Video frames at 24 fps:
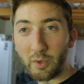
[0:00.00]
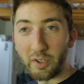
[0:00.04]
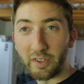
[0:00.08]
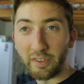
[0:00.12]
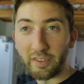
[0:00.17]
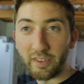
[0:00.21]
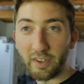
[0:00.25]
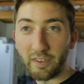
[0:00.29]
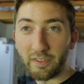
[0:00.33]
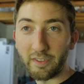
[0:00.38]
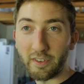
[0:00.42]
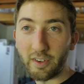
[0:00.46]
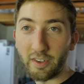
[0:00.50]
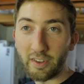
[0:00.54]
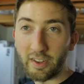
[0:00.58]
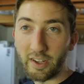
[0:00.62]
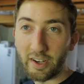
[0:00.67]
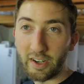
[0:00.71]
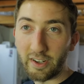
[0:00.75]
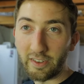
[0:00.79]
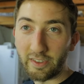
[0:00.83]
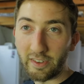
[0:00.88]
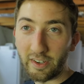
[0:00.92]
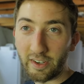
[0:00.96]
we just stuffed all
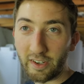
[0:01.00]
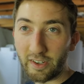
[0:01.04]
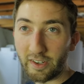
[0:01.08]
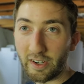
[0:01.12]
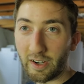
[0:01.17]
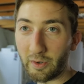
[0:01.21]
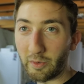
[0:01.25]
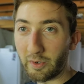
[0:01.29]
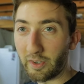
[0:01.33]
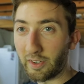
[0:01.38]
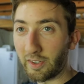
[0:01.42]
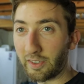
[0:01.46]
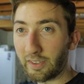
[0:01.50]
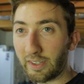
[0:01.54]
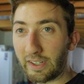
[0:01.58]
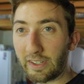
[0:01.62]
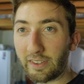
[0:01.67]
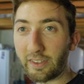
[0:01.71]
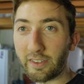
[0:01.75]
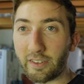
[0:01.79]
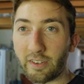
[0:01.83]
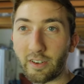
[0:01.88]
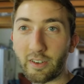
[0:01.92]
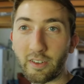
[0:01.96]
that in there, and now we're gonna
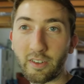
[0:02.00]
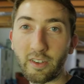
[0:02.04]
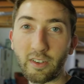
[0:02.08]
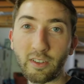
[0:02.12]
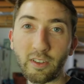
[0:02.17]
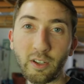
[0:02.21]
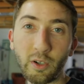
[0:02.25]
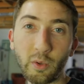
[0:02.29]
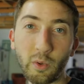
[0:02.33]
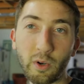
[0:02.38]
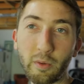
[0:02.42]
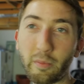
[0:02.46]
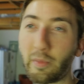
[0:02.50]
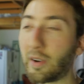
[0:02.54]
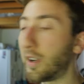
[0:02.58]
install the lower